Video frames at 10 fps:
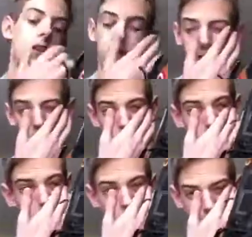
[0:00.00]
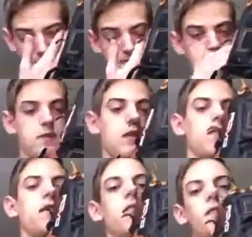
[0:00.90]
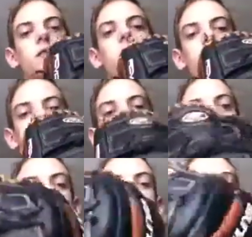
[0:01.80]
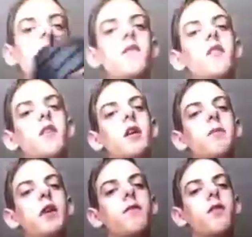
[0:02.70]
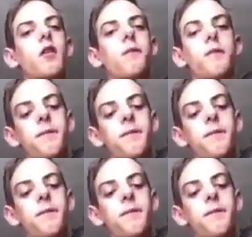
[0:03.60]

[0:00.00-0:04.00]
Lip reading: Not worth that. It is definitely worth the 35 though that I paid for it.